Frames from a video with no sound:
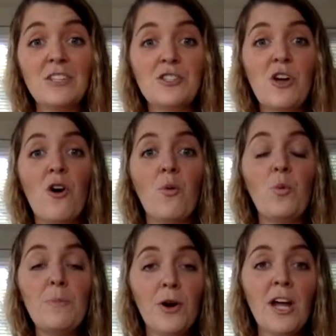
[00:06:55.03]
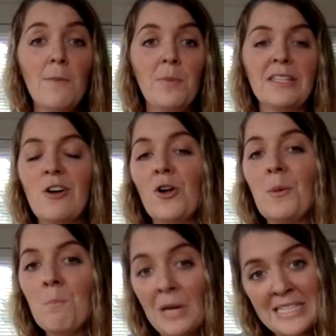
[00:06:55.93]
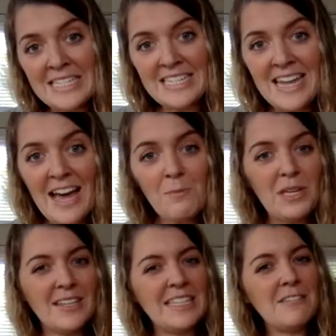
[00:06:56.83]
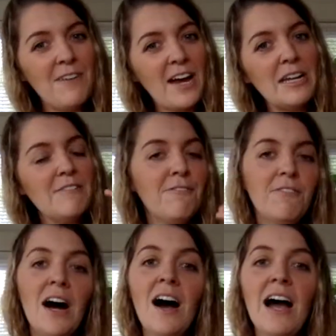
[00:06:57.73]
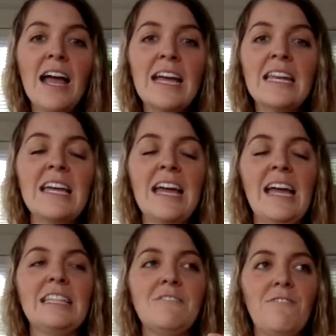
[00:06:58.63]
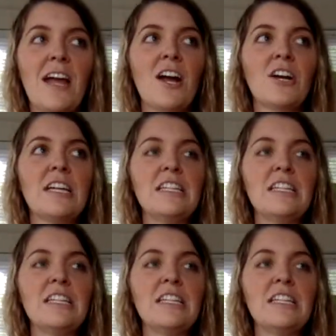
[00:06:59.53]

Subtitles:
So we put up, it's called a mist net because it's very fine, it's very